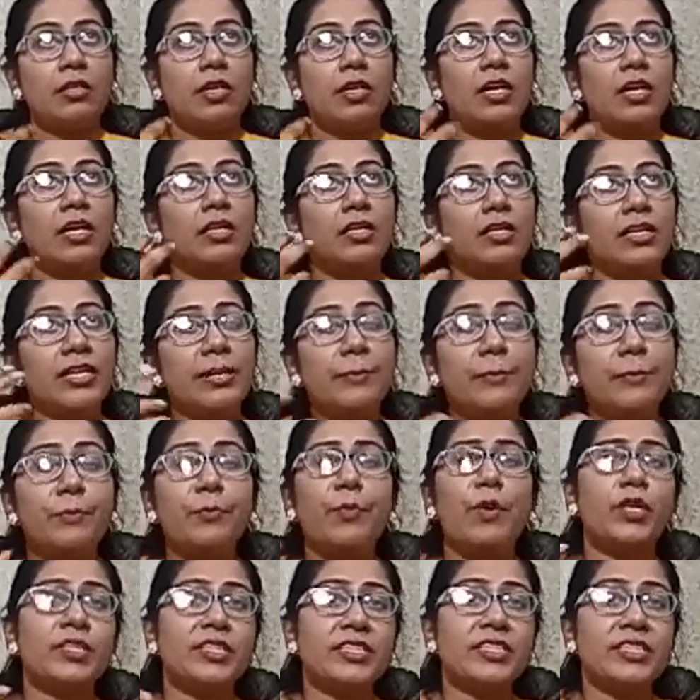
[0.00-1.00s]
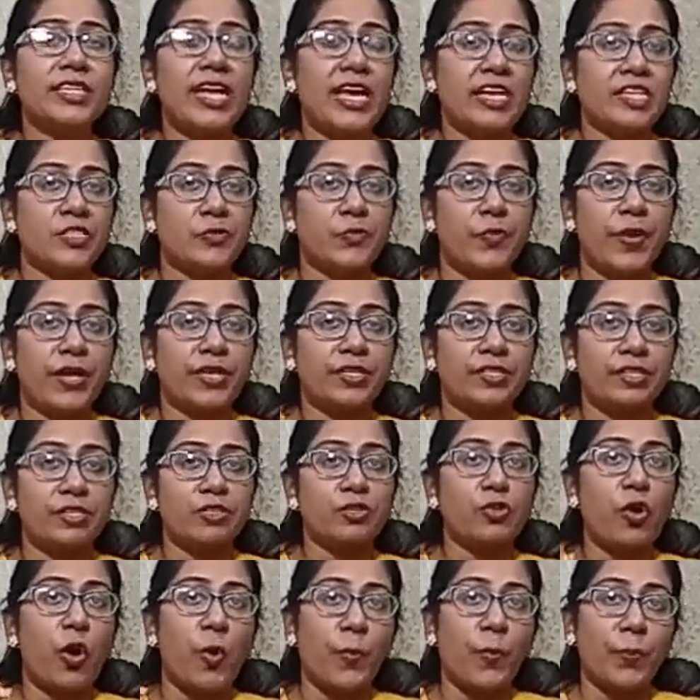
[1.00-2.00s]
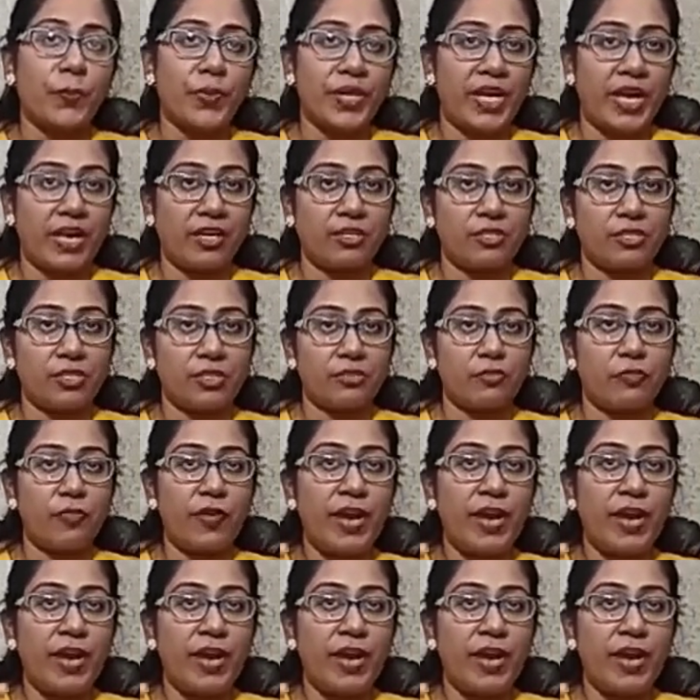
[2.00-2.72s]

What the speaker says: an important aspect is comprehension.